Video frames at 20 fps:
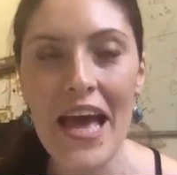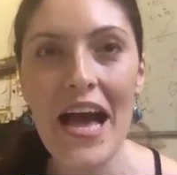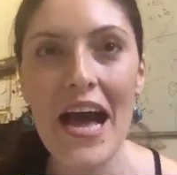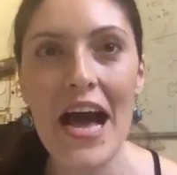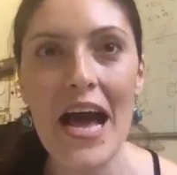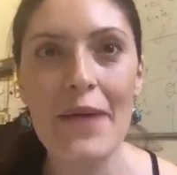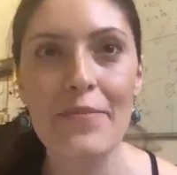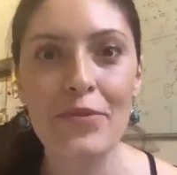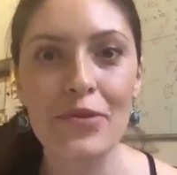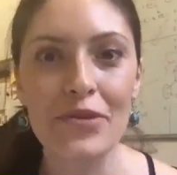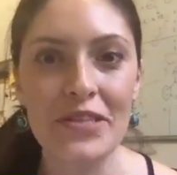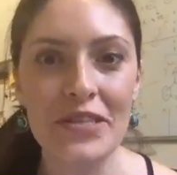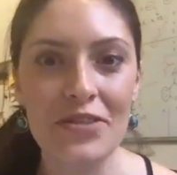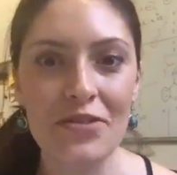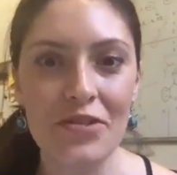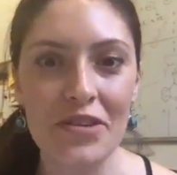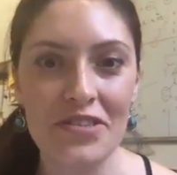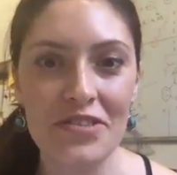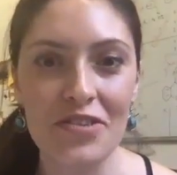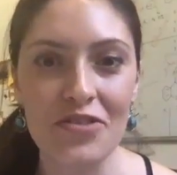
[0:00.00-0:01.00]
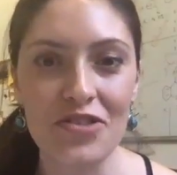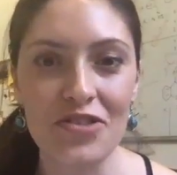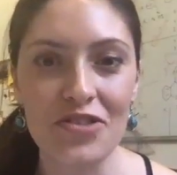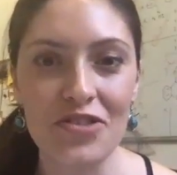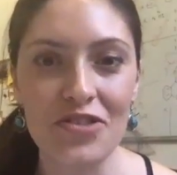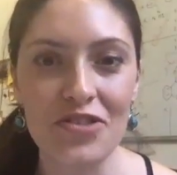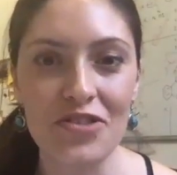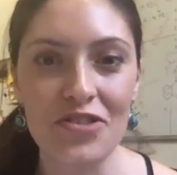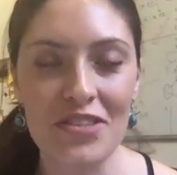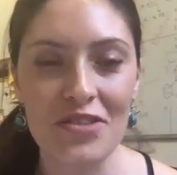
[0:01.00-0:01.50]
I'm also research
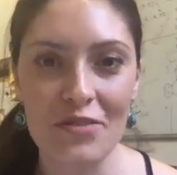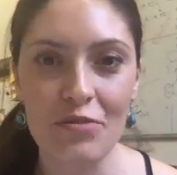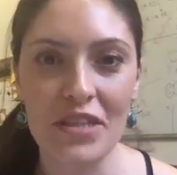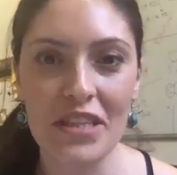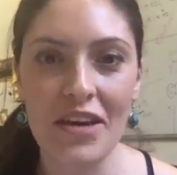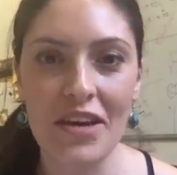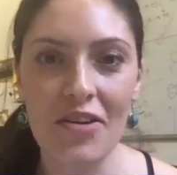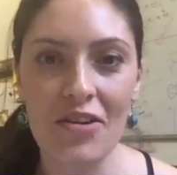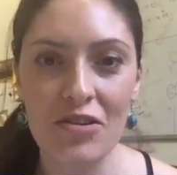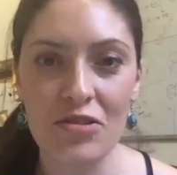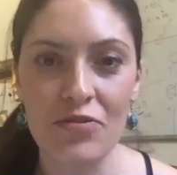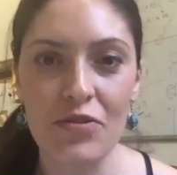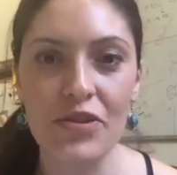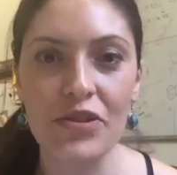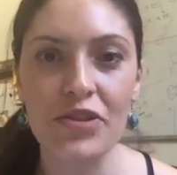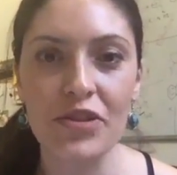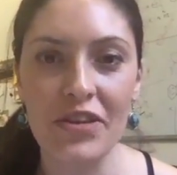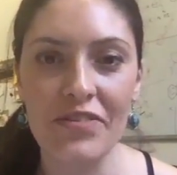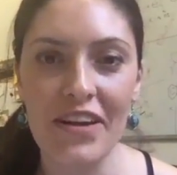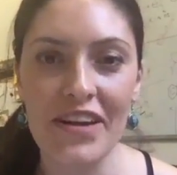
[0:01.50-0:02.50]
associate with the Oxford